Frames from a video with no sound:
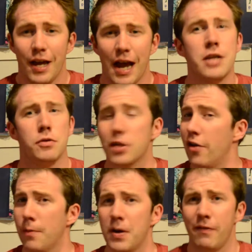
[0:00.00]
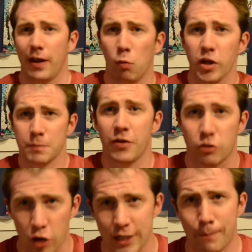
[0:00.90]
as you saw in the preview, Will Smith
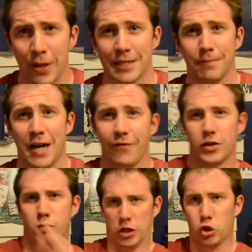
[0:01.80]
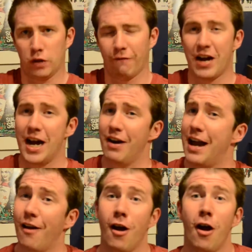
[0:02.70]
tries to piss him off so he can shoot the fire
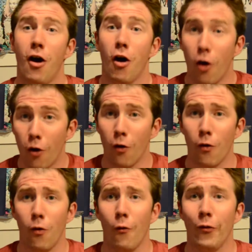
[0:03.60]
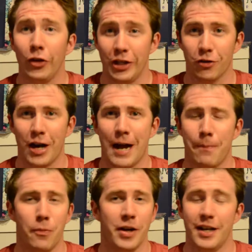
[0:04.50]
out. Holy crap,
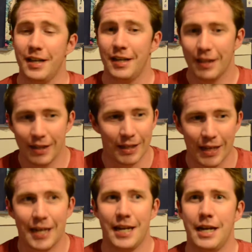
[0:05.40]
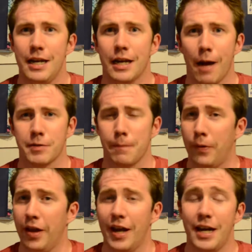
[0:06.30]
when he comes to
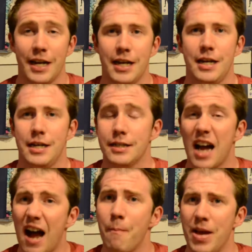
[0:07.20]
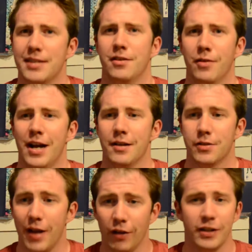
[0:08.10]
play, he's not messing around. So
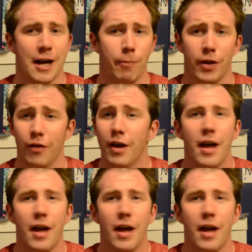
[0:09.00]
El Diablo,